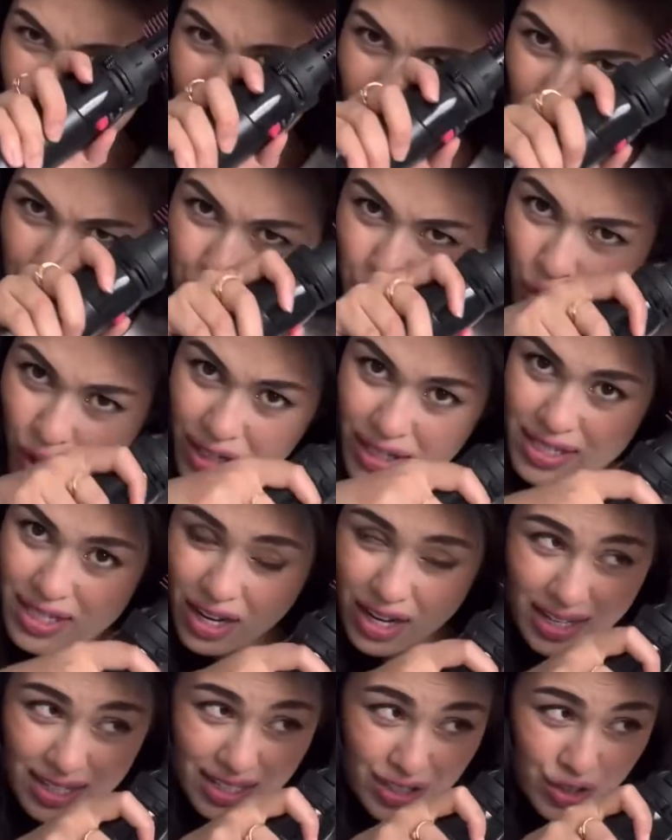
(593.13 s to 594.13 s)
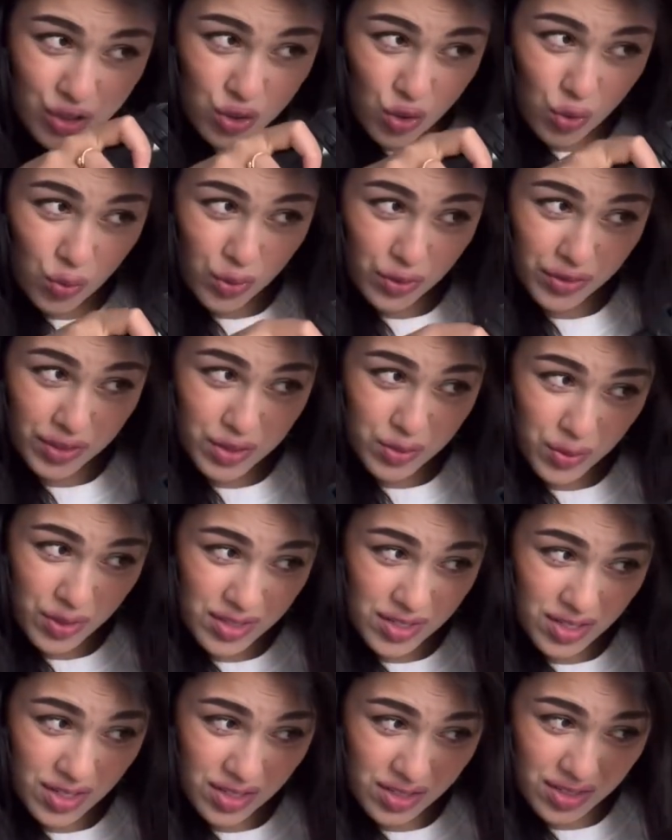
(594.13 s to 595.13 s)
I'm not entirely sure what this one
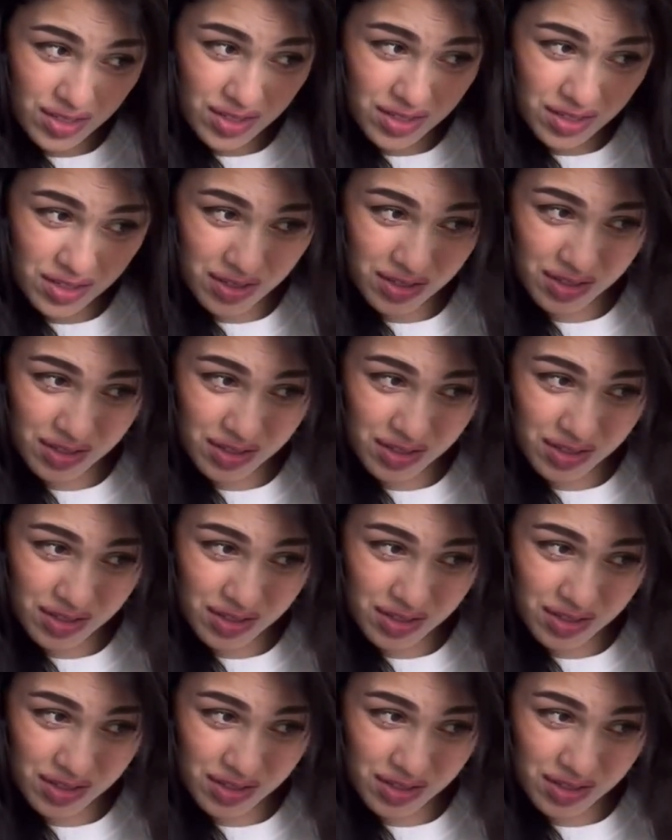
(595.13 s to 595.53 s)
does.